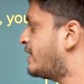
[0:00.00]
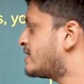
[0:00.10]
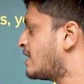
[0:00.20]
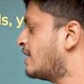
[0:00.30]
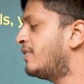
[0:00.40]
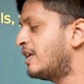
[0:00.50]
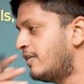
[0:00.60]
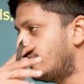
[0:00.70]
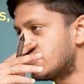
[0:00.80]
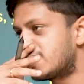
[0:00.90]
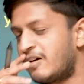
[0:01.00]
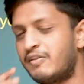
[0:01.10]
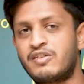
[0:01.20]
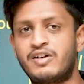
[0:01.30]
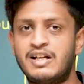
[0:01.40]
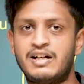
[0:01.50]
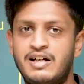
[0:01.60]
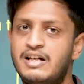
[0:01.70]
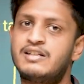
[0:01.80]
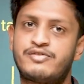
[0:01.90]
Let's say E1 is the event of getting a
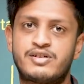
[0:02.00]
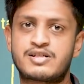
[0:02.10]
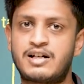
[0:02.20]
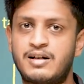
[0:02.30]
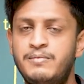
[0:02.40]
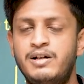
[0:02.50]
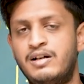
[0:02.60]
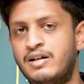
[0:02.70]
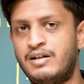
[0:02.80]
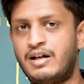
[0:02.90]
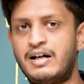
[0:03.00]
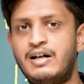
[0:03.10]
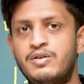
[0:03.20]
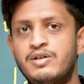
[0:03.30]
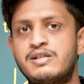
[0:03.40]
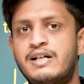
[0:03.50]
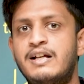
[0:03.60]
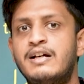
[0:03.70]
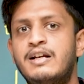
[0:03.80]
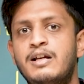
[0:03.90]
green in the first attempt and E2 is
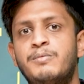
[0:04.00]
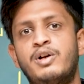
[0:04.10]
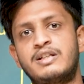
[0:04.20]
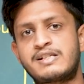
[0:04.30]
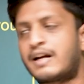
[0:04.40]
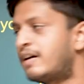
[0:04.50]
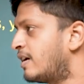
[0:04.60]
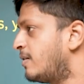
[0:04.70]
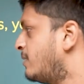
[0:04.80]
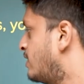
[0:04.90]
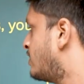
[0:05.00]
getting a green ball in the second attempt.